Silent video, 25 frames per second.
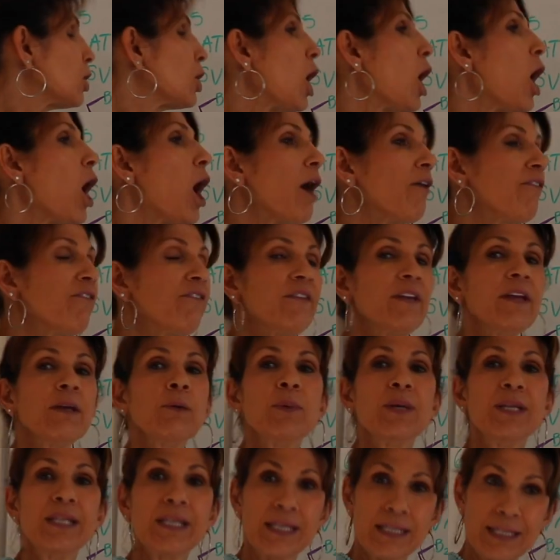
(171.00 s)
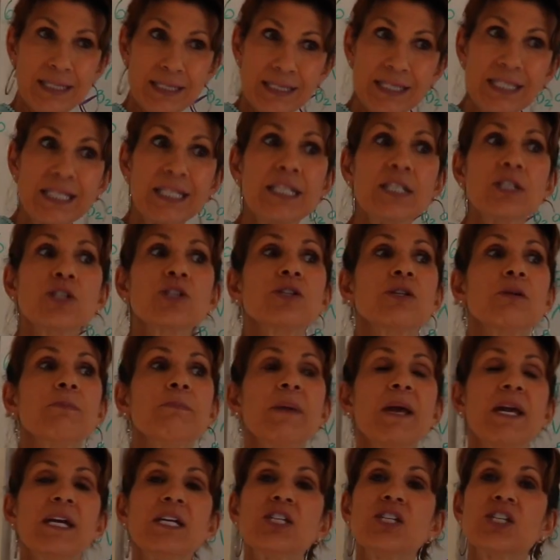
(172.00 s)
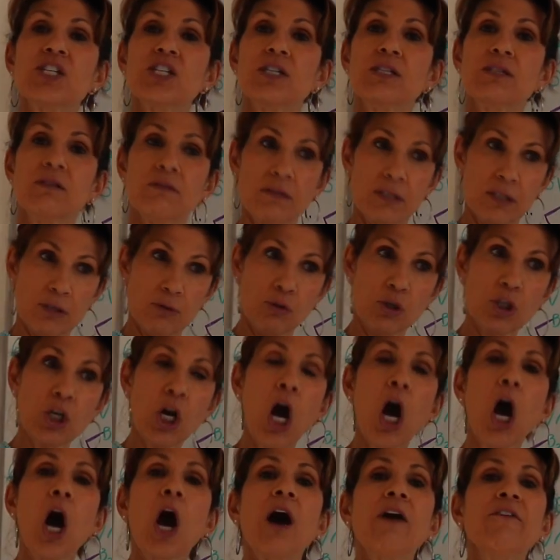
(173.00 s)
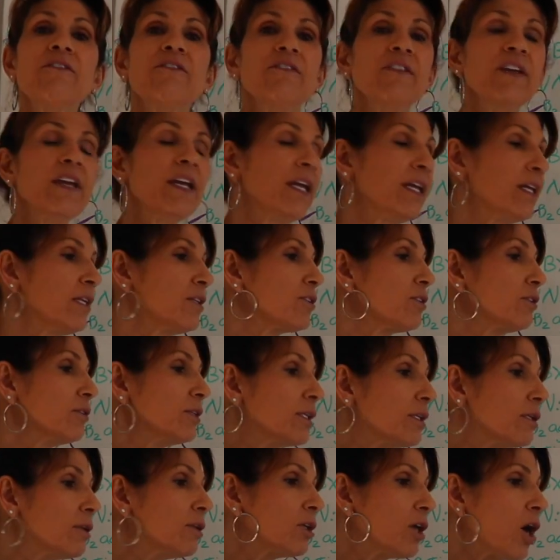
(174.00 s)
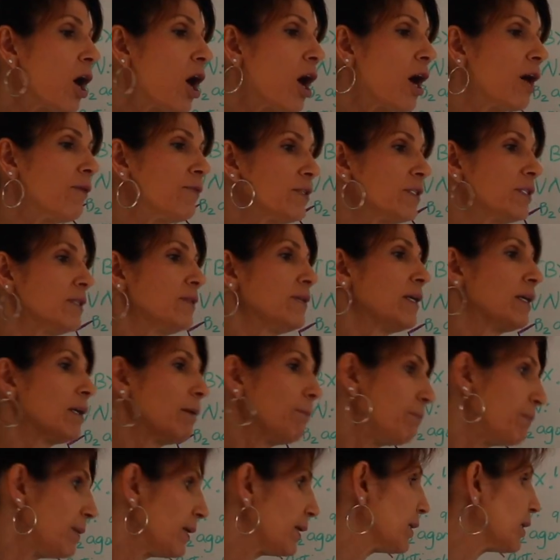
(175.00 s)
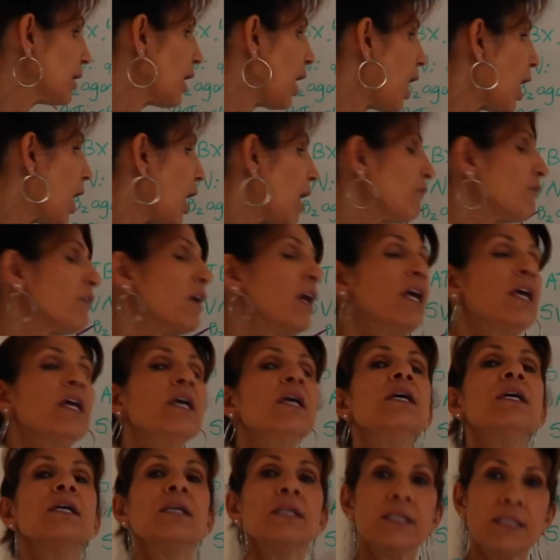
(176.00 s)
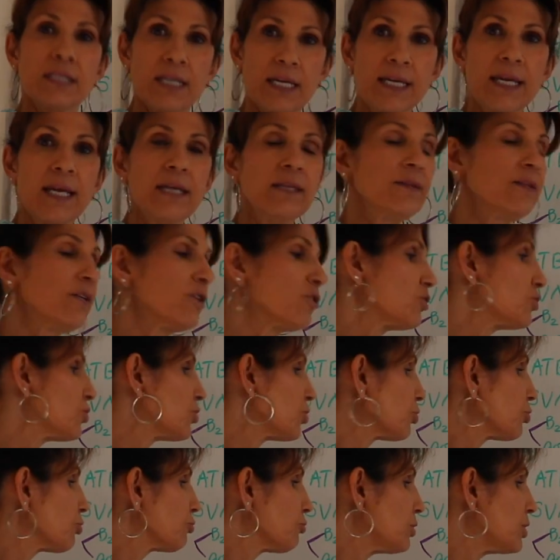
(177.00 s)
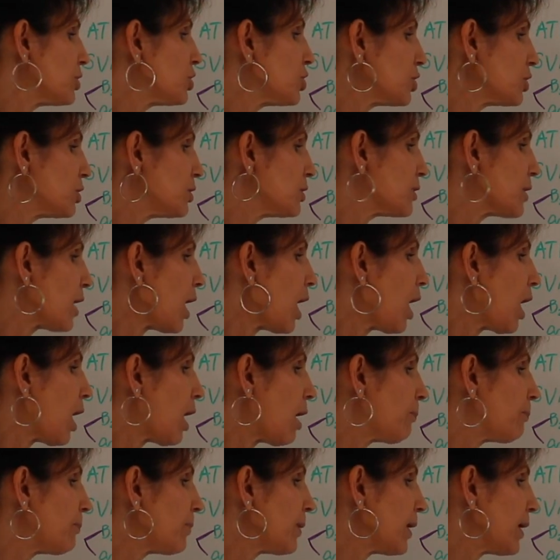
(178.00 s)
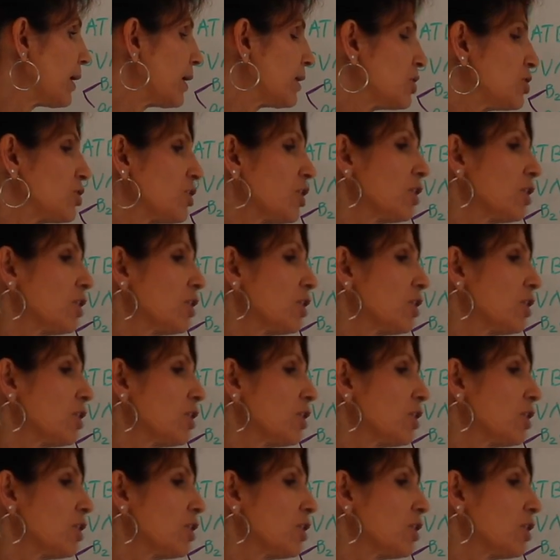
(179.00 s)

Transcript: coughing, we can teach the patient, you know, coughing, little coughs and then a big cough to get their secretions up and